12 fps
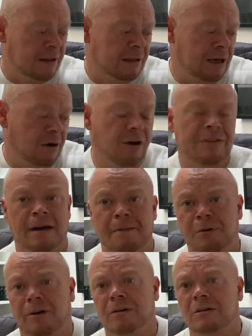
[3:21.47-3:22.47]
The other
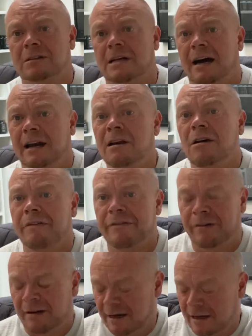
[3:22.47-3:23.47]
product I
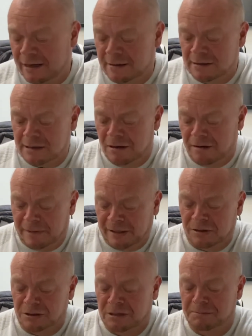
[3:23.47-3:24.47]
love, and a lot of my
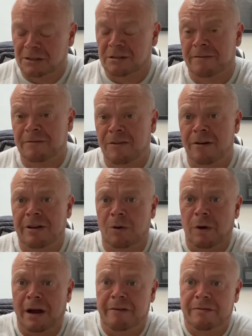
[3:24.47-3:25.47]
customers are very
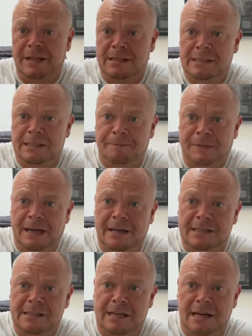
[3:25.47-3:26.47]
aware of this, and
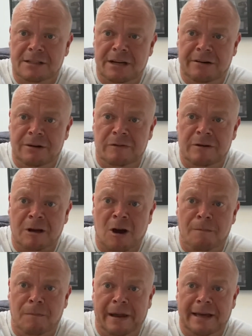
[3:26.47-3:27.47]
it's a Terra Nova
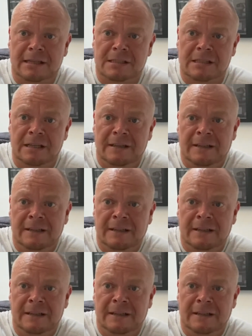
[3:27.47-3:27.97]
complex.